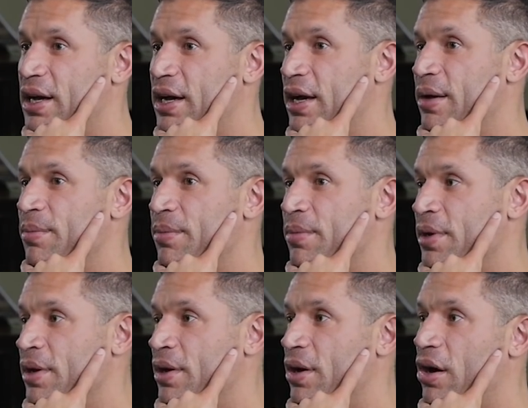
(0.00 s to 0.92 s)
I'm
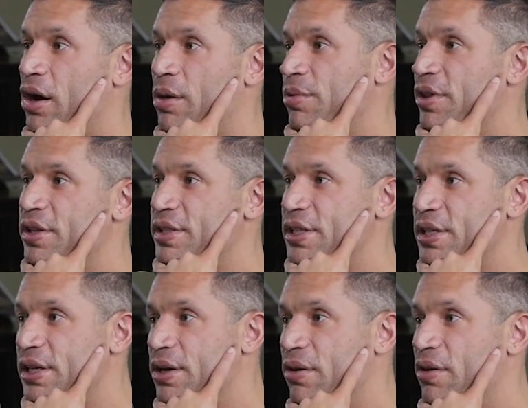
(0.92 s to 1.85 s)
Aubrey, the
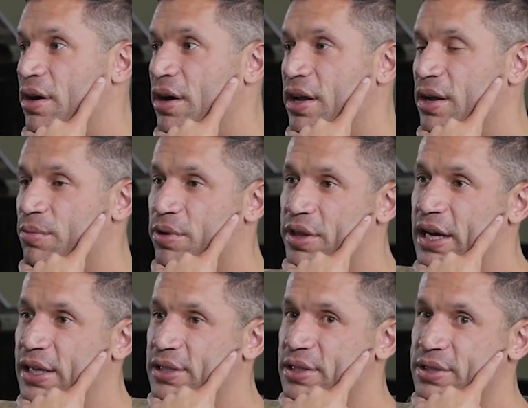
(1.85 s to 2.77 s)
CEO of Onnit. Well,
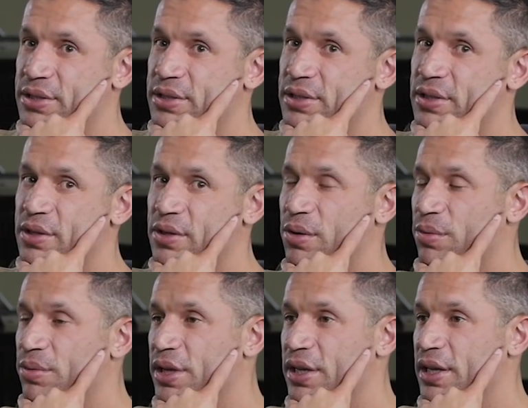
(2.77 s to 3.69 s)
that's
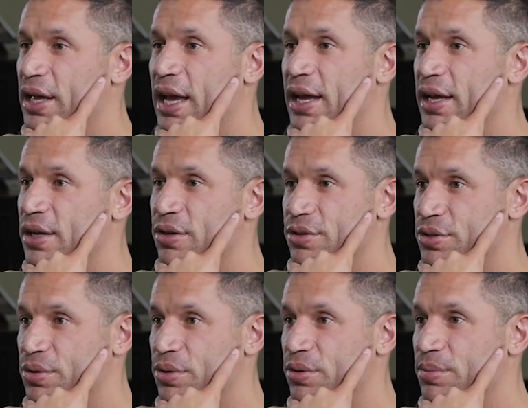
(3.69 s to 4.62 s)
only 8 years
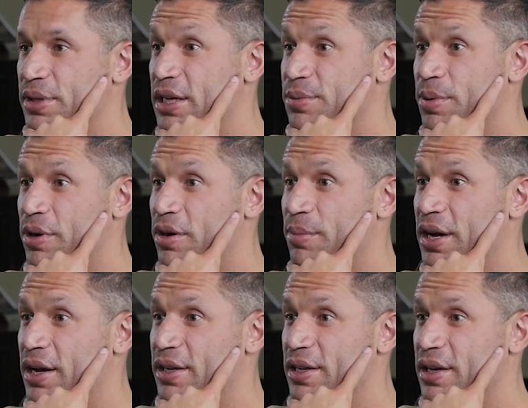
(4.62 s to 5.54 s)
old, but that's part of
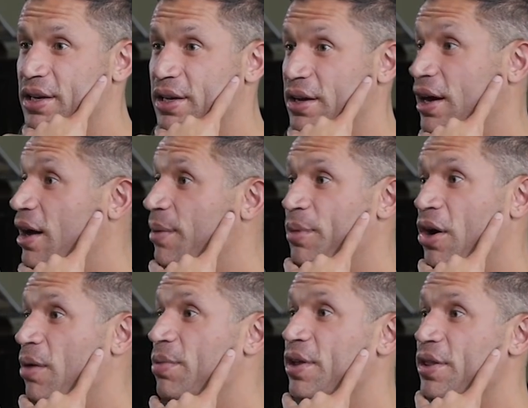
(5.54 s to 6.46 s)
my identity. I'm
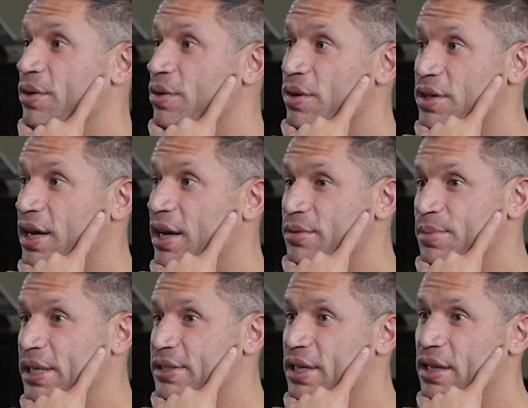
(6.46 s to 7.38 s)
Aubrey, the New York Times
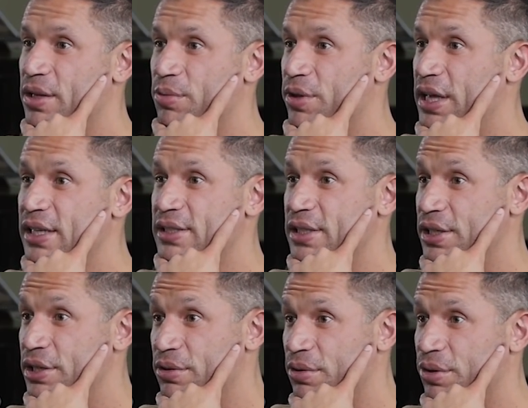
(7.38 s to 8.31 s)
bestseller. Well, that's a
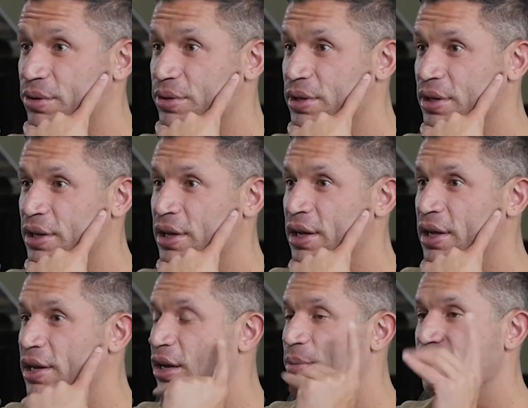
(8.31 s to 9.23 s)
year old,
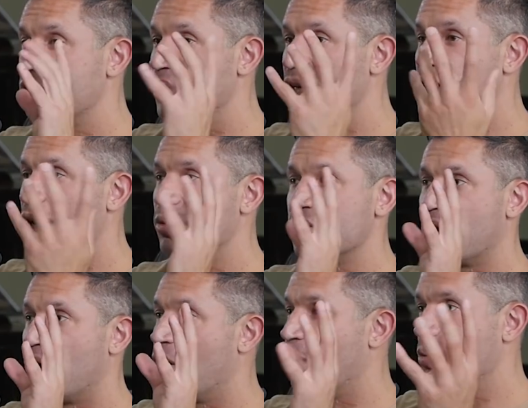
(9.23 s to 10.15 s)
you know, but your ego is
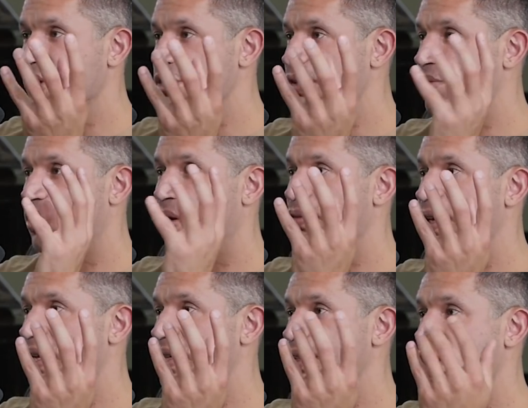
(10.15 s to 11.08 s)
always
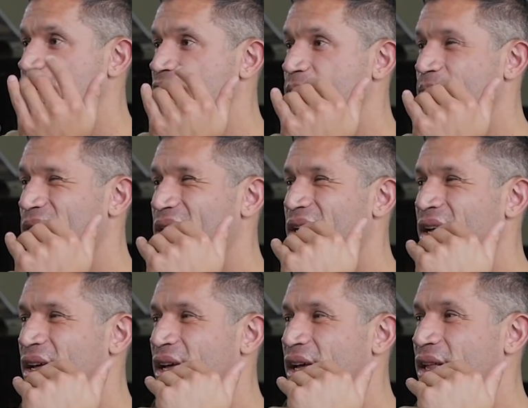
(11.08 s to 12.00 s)
evolving and changing. But
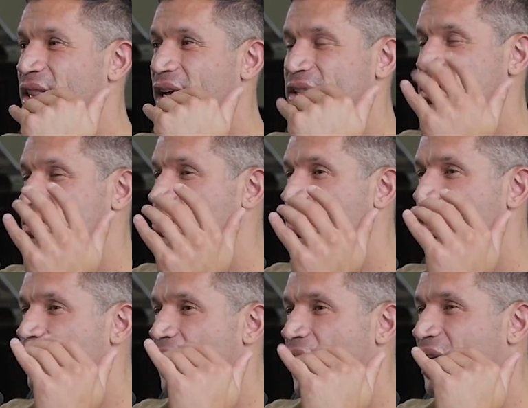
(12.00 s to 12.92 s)
that
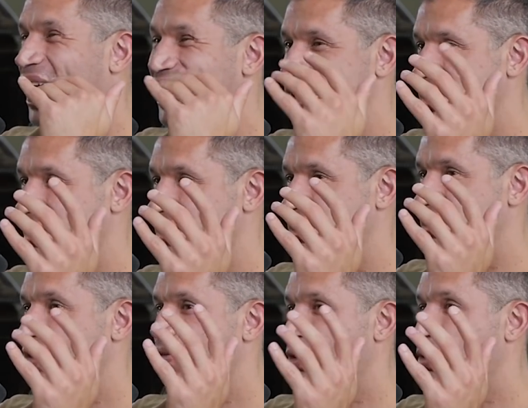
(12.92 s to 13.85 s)
soul, that essence
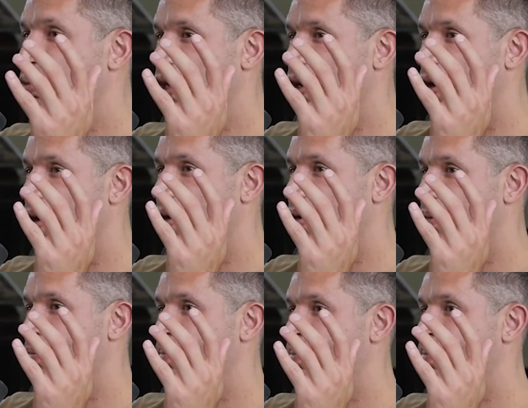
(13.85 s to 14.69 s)
of who we are,